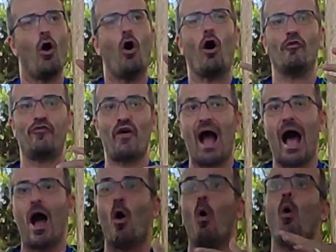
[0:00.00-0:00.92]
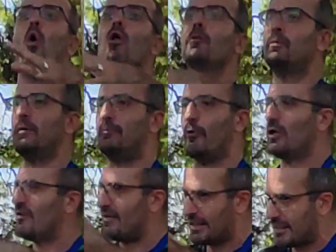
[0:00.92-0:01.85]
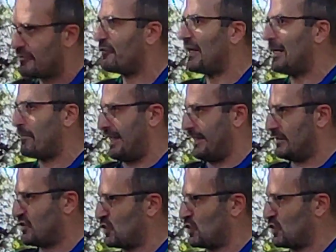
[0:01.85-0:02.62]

of how all people, even in Philippines,